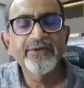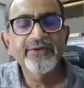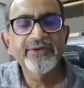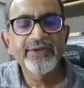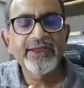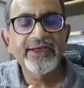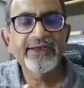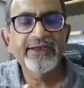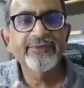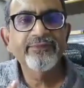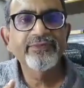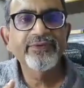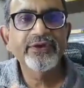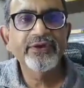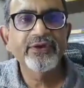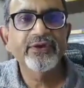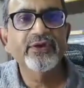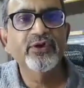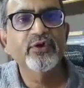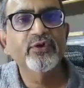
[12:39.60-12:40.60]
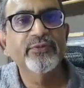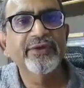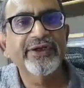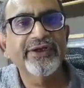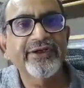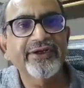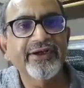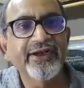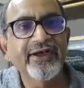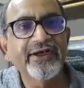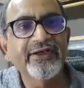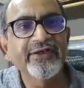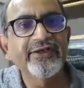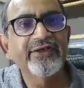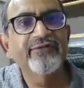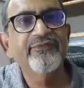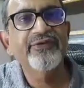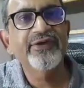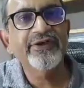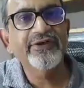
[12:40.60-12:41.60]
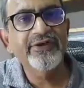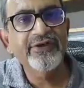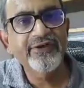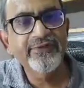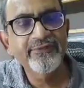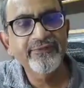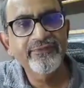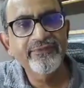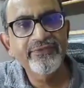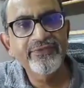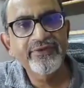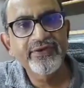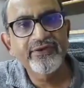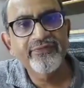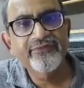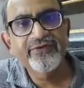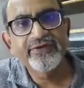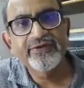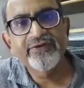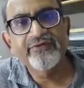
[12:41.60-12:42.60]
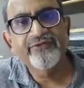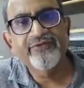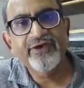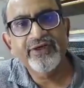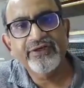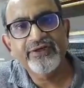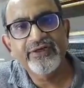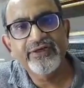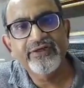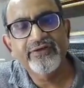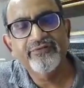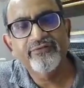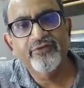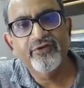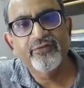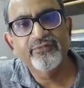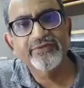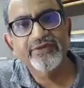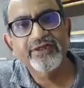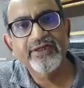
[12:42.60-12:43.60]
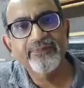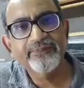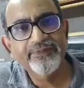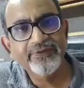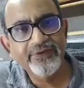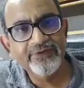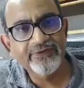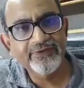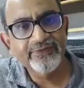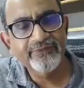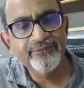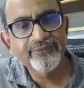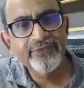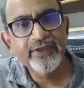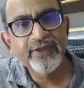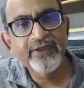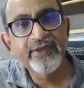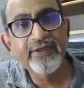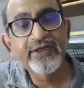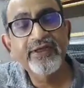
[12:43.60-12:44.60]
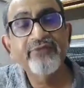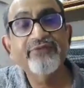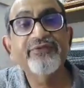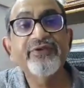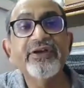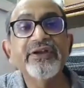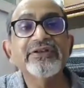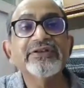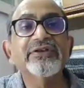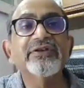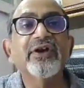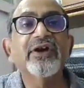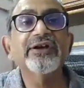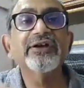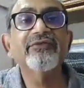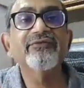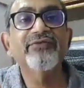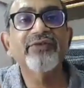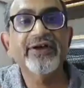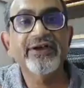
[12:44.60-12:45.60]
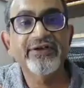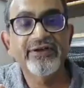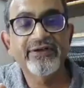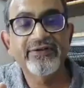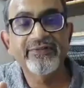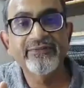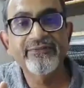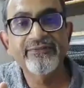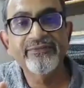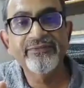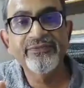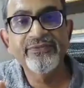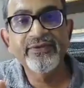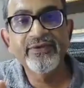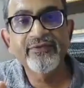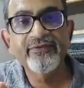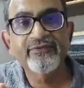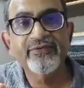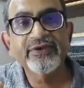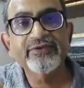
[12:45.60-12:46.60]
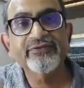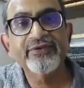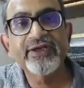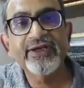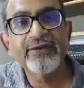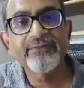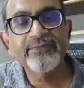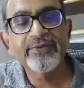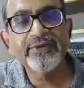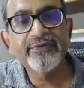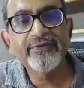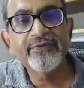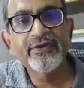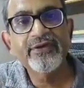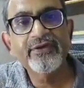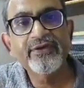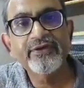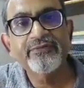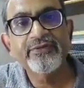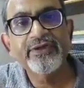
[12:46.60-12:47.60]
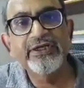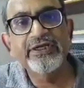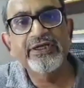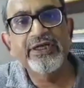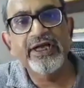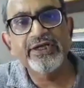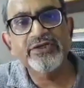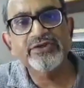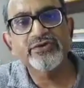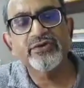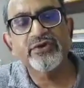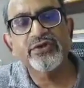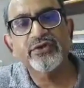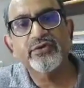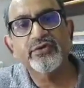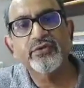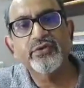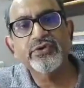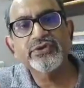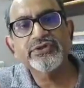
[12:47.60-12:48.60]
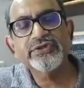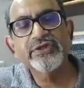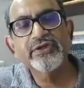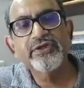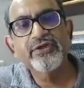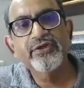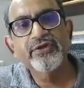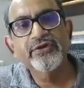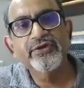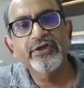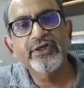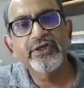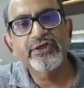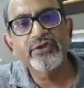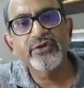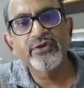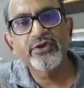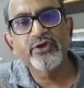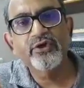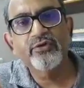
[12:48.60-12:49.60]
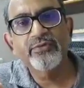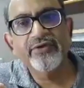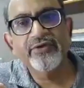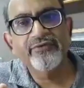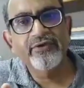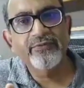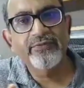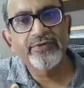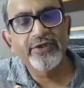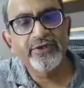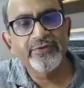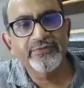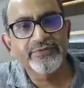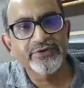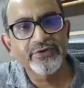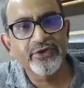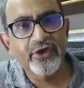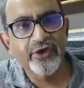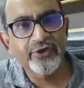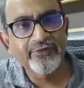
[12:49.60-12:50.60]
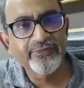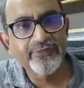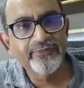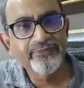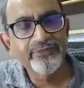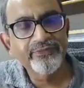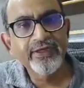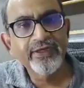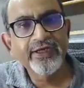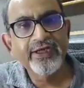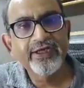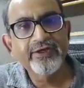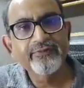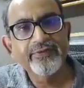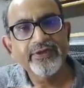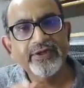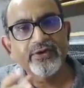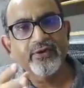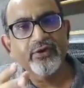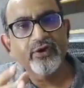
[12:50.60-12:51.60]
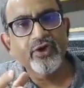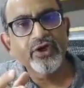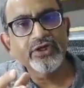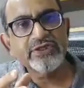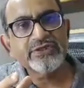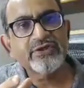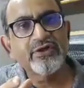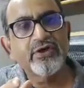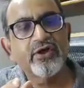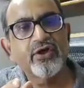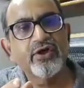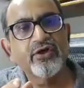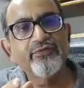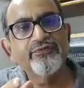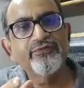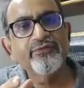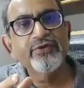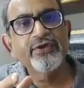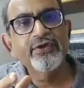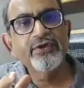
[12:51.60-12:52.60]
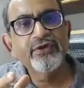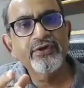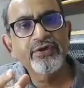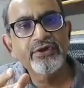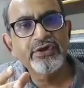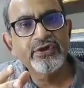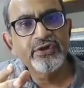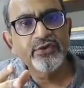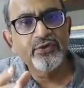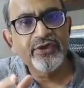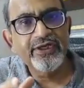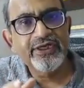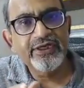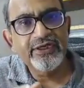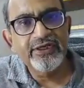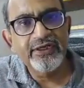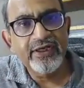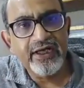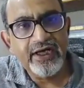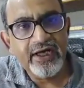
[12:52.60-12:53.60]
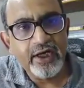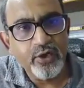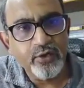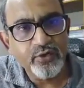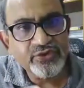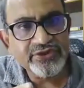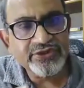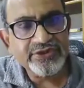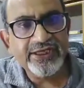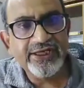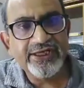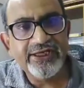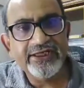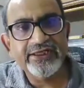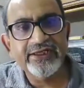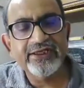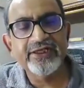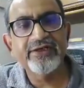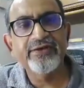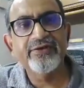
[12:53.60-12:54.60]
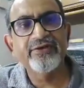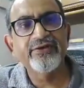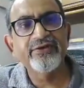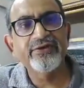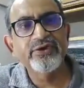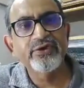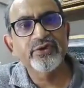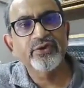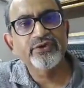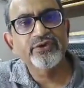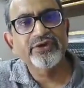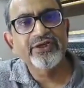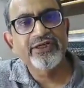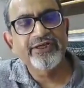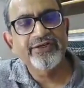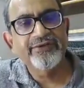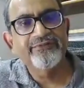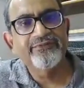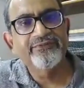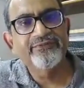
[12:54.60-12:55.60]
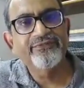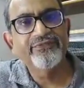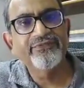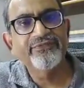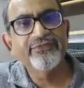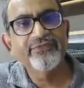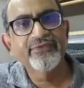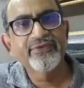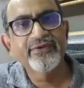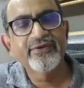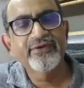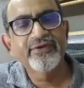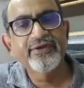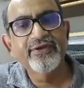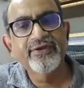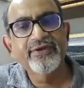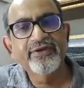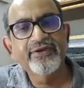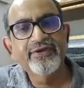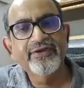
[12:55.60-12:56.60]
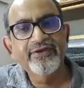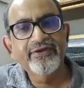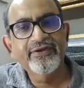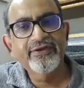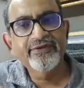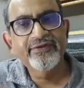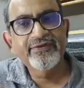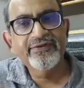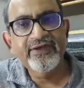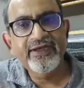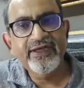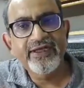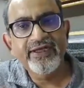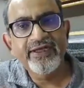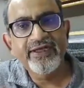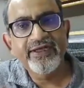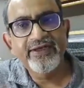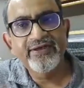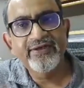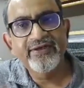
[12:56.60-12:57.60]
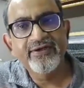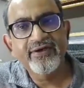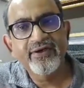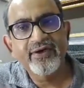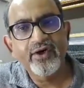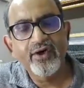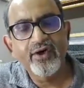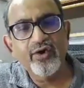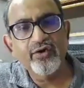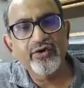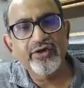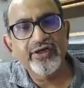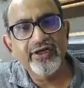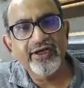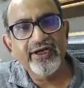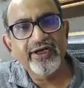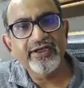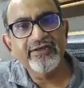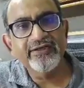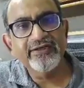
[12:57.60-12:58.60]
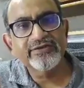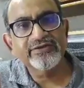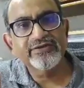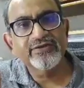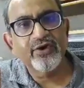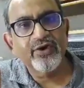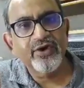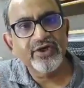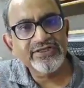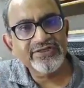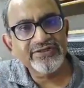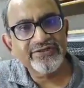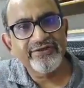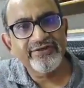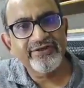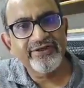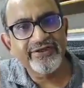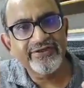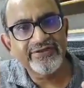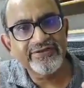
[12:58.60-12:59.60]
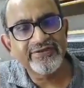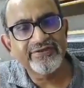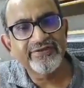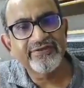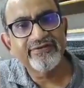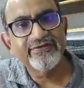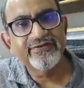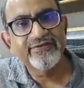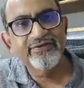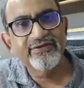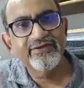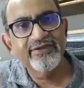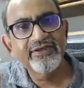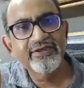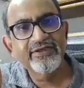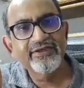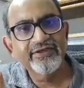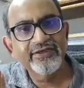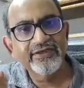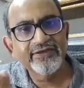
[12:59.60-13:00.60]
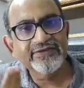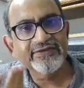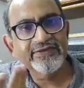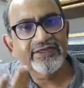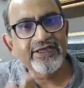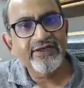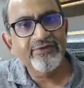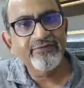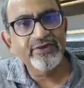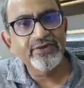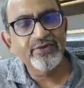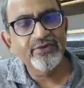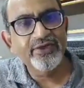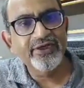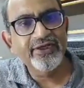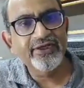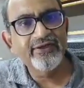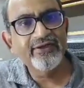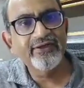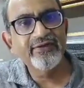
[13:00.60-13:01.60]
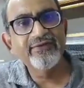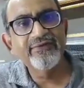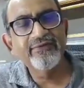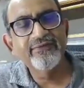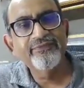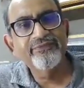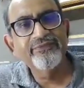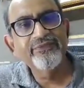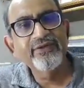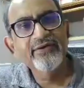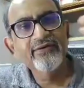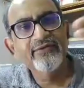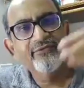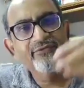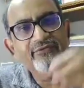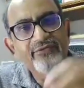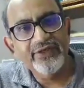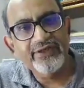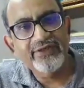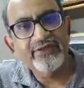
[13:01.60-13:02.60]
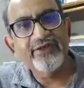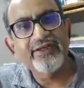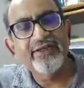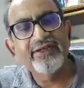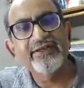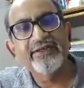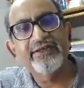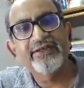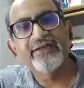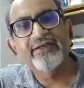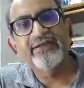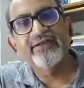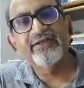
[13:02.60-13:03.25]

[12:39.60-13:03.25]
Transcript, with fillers: Then urinoma can get infected. If it is infected, it forms an abscess. If it is not infected, what will happen? In natural course, the urinoma will be absorbed, and because of urine outside the urothelium. See how great is God's creation. The same urine within the